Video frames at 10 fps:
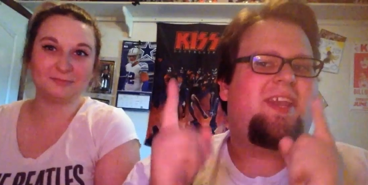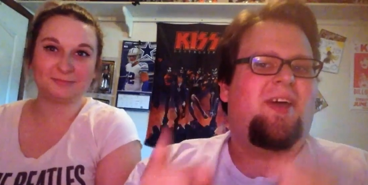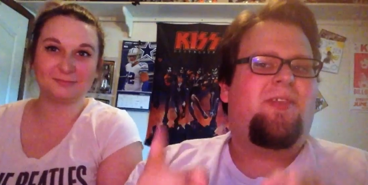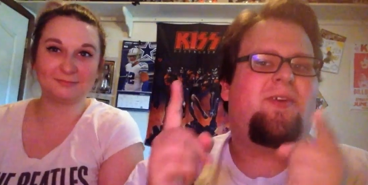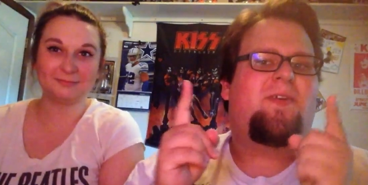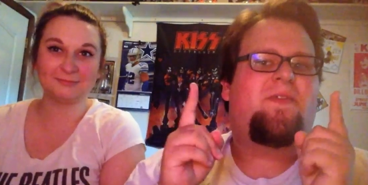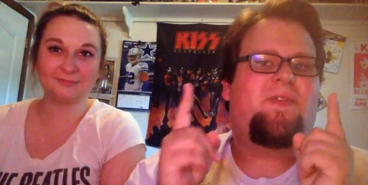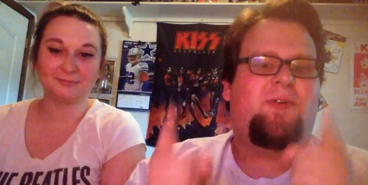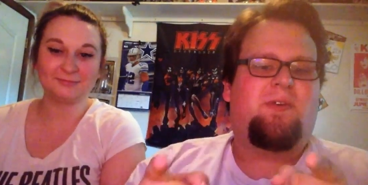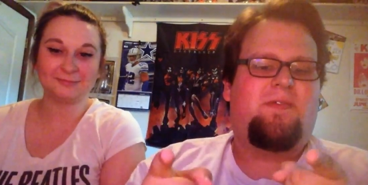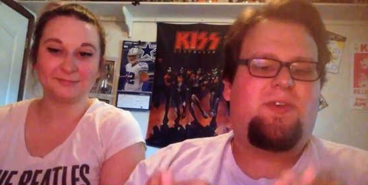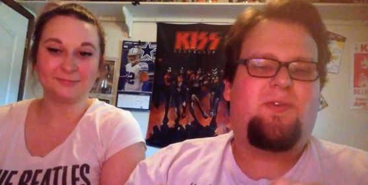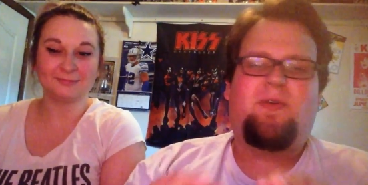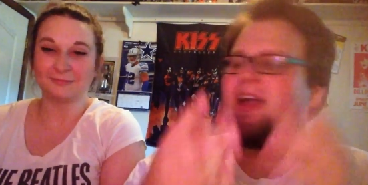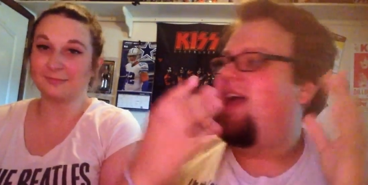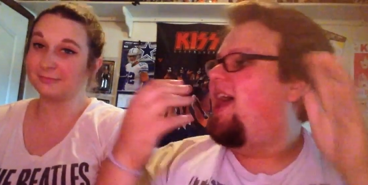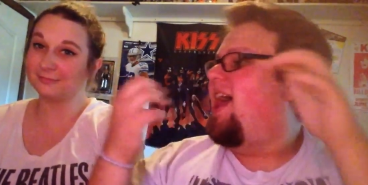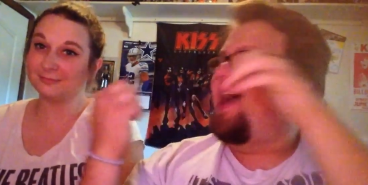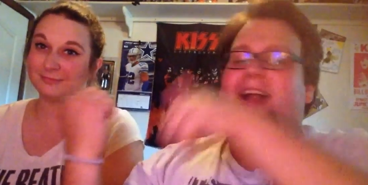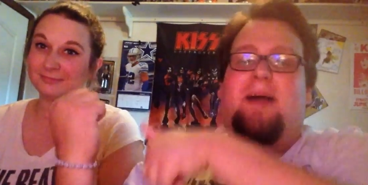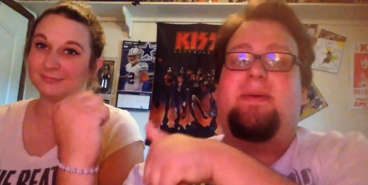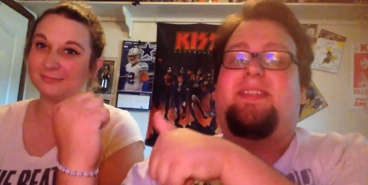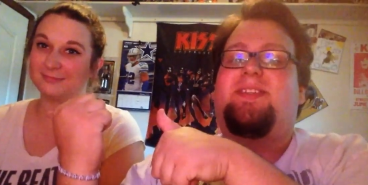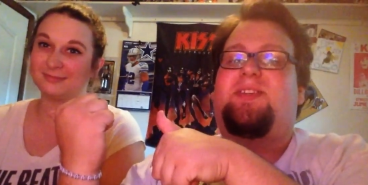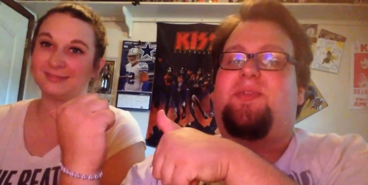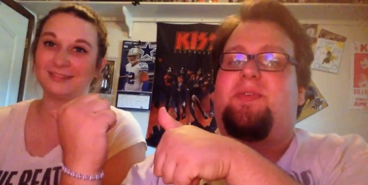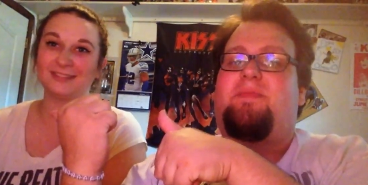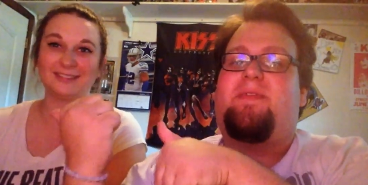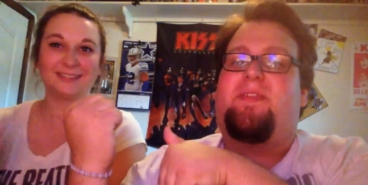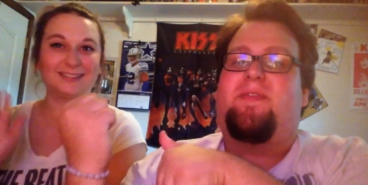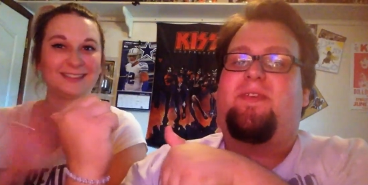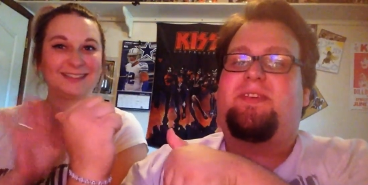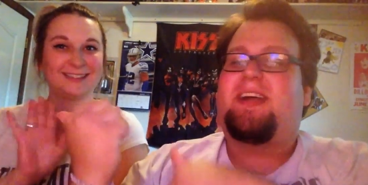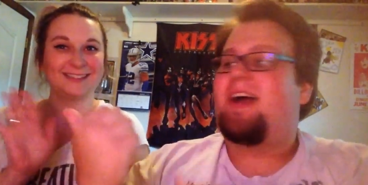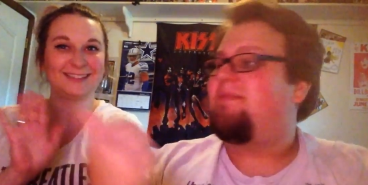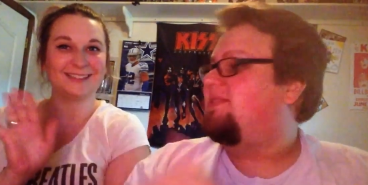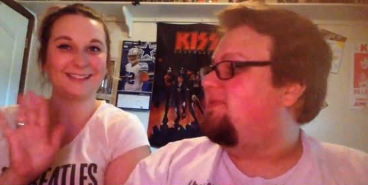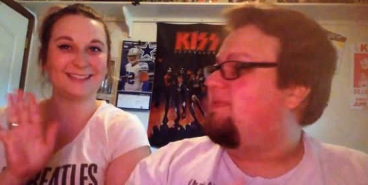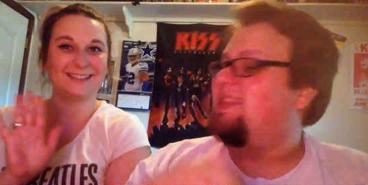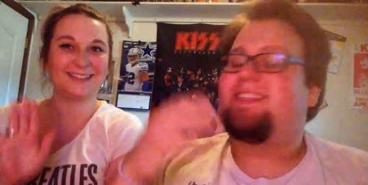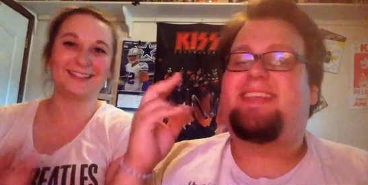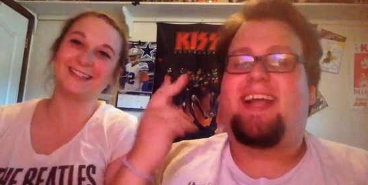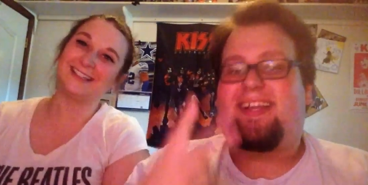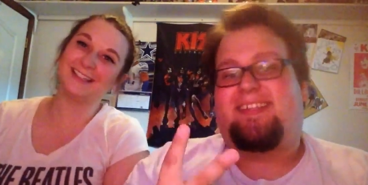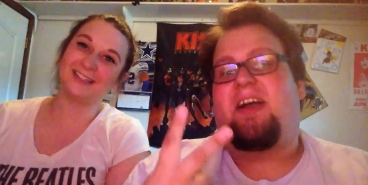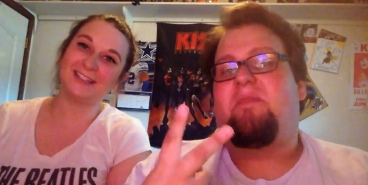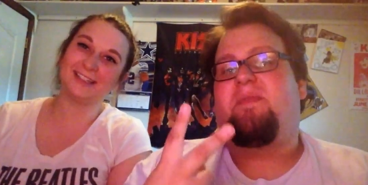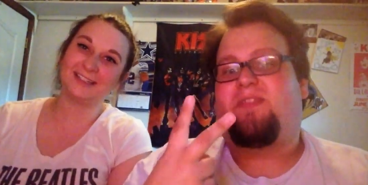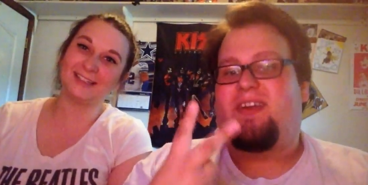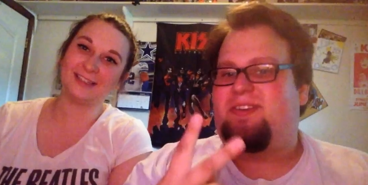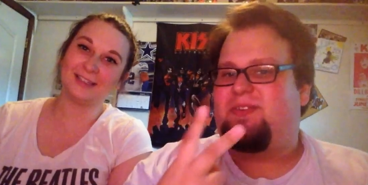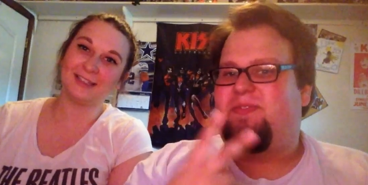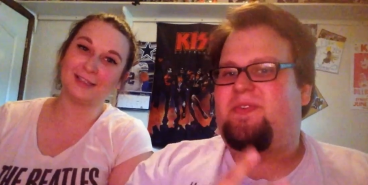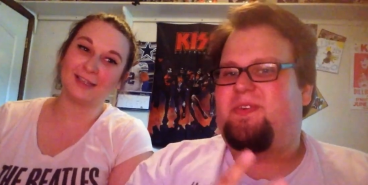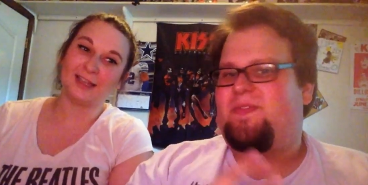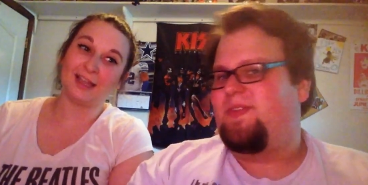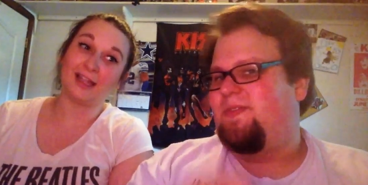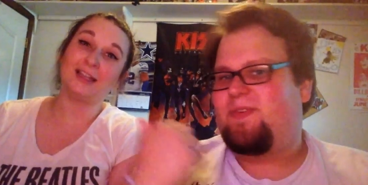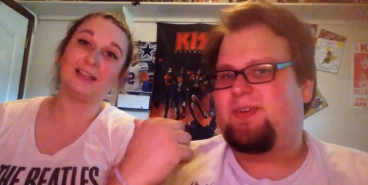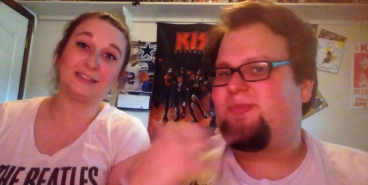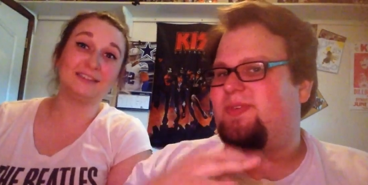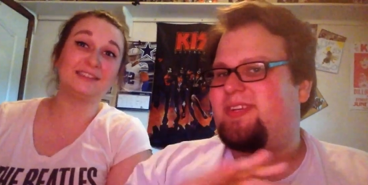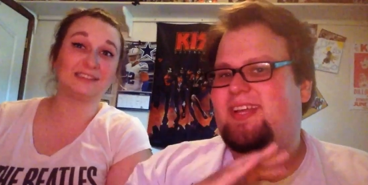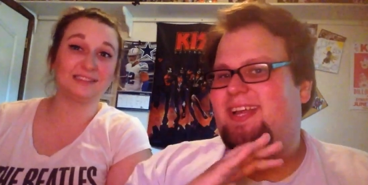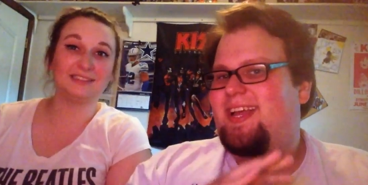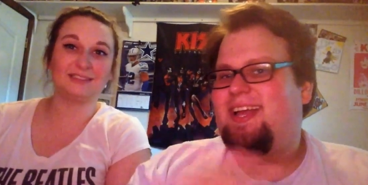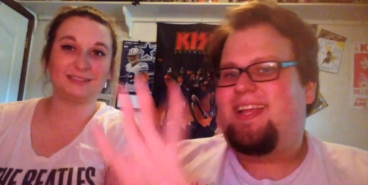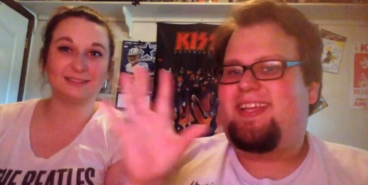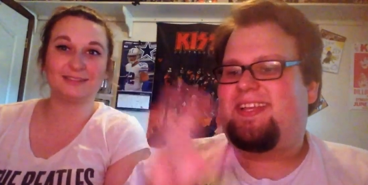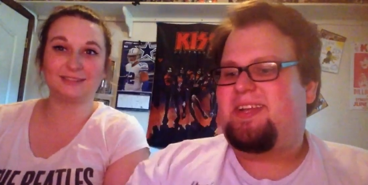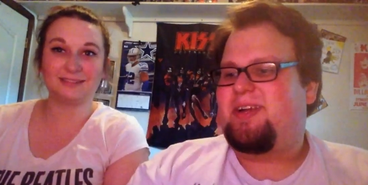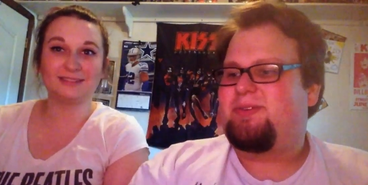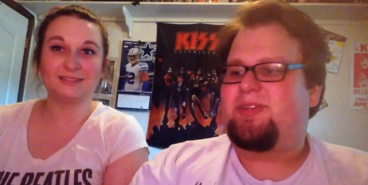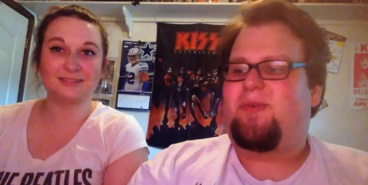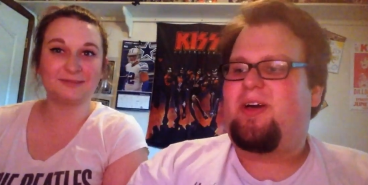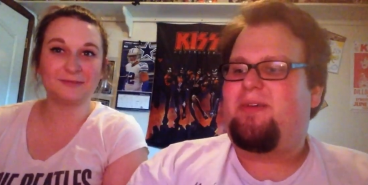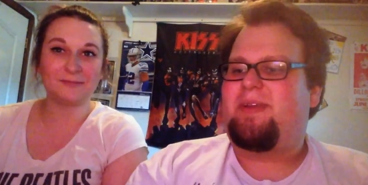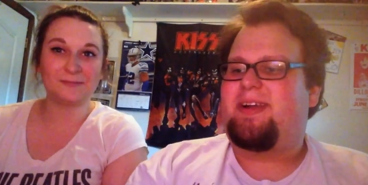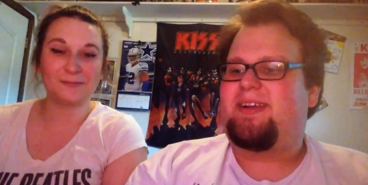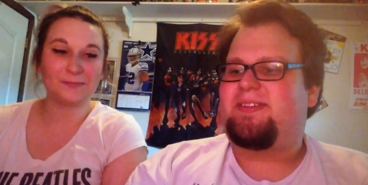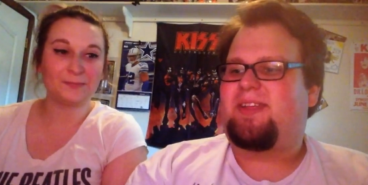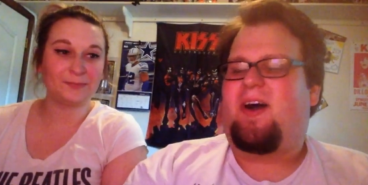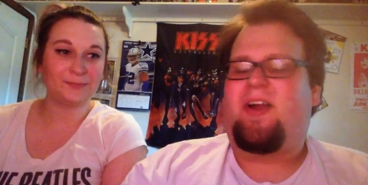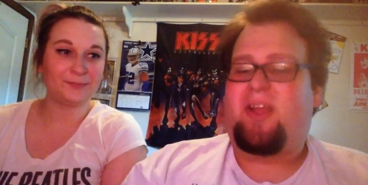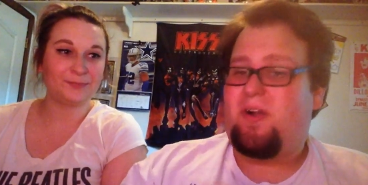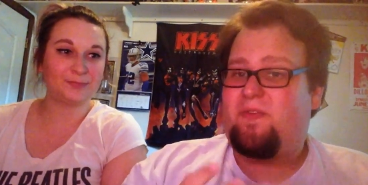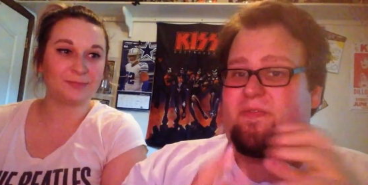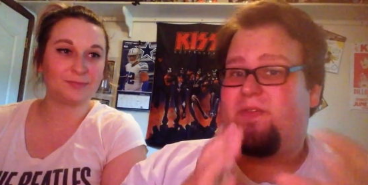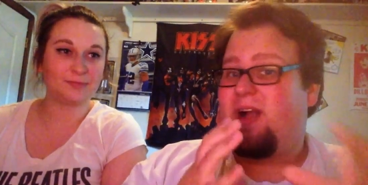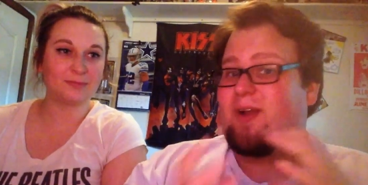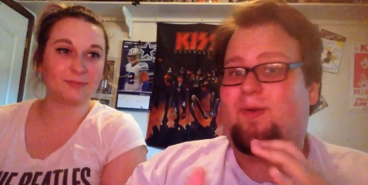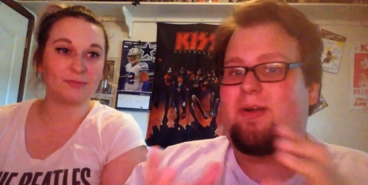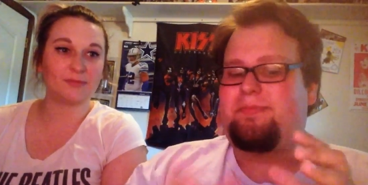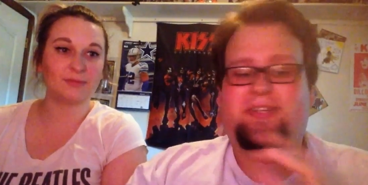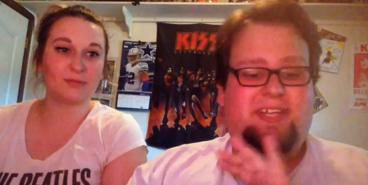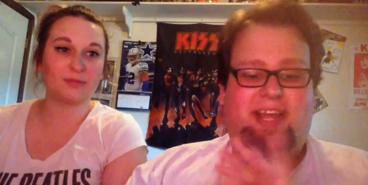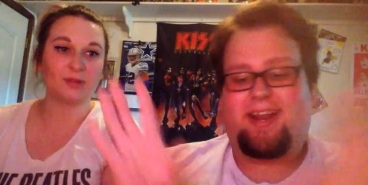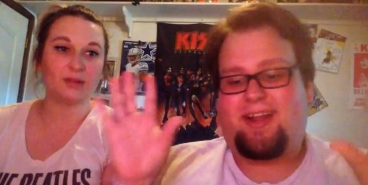Speaker 1: another food review. Got my sister with me for the first time. This will be the second time we've tried to do a food review. The first one didn't go so well because the audio got corrupted and